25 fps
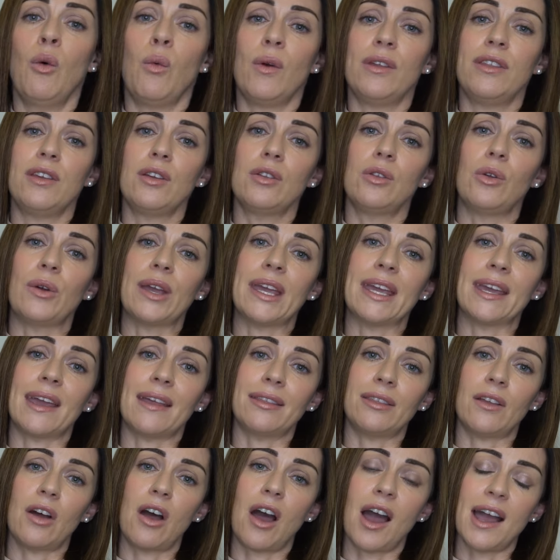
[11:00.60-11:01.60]
whether you're looking
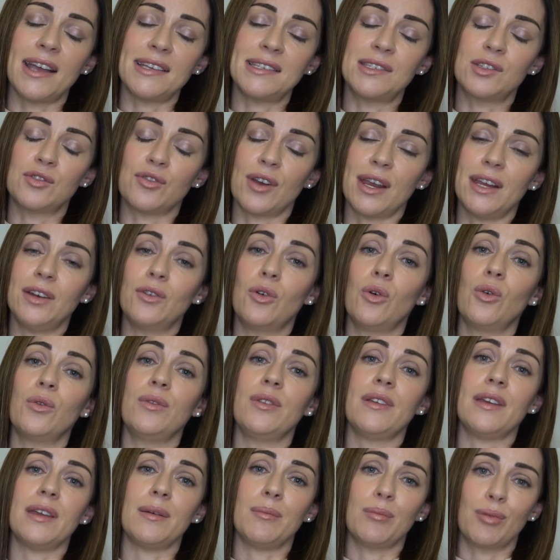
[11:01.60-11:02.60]
at the high street or
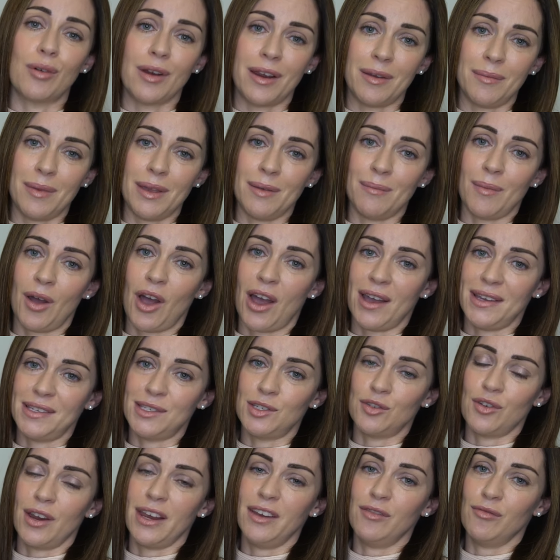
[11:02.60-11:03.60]
the premium high
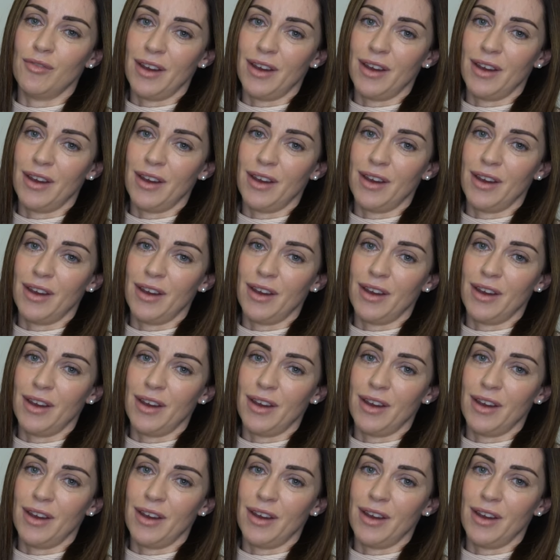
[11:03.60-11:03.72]
street